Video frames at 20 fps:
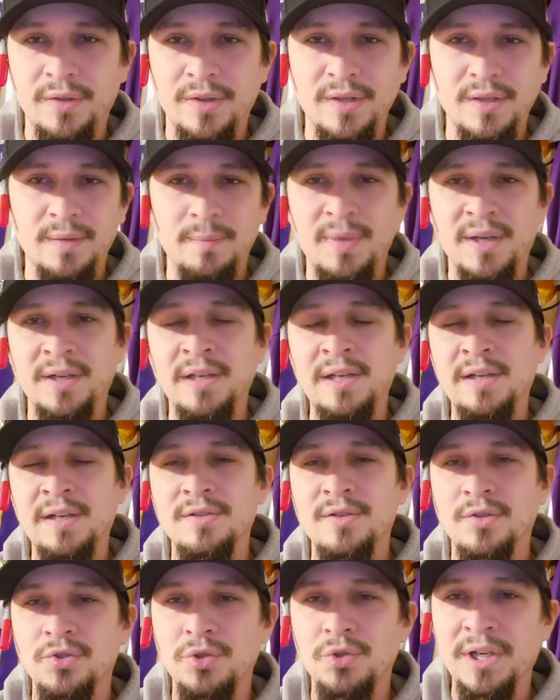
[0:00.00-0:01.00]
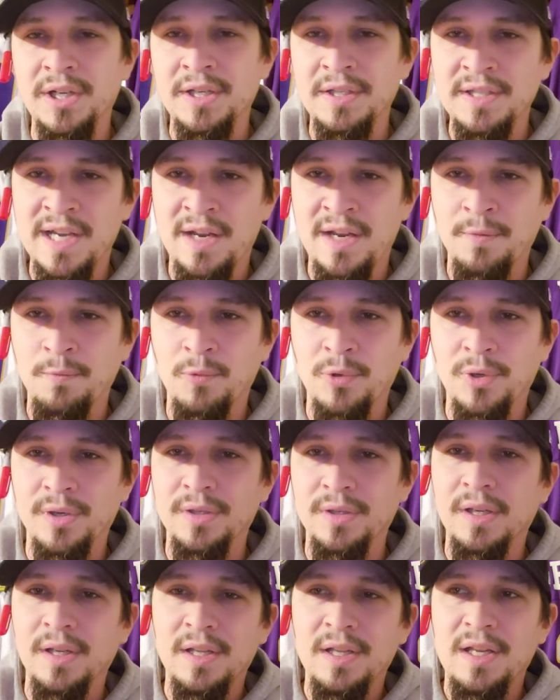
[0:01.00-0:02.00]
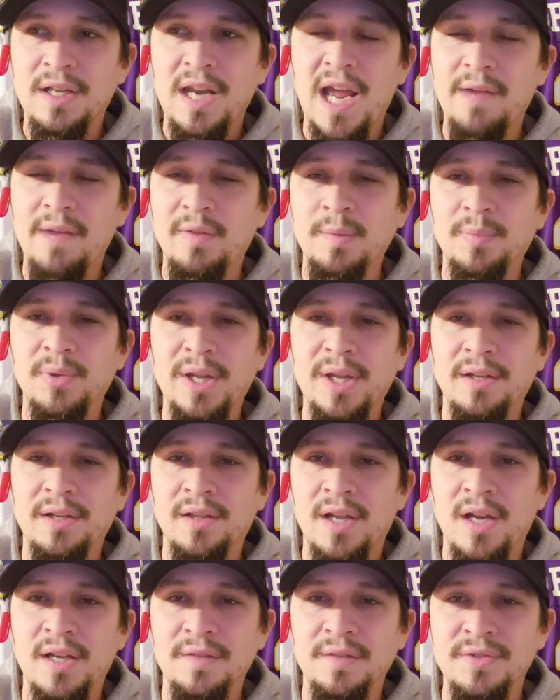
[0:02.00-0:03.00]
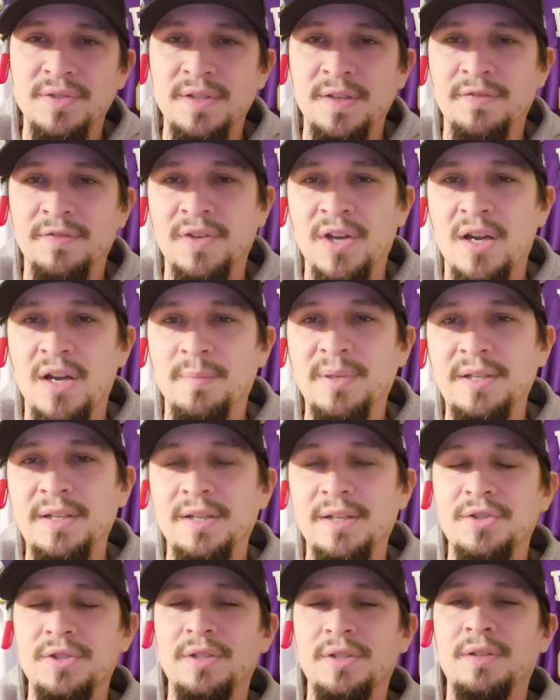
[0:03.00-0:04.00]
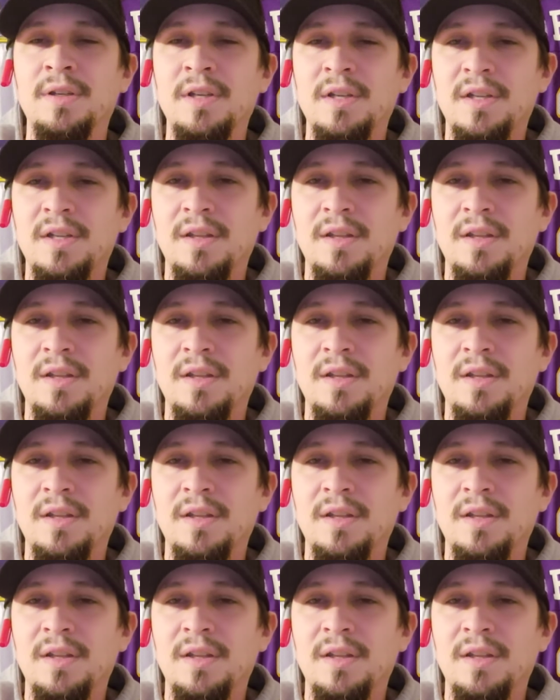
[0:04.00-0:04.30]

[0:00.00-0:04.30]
The Buccaneers are trending downward, having played a lot of stiff competition.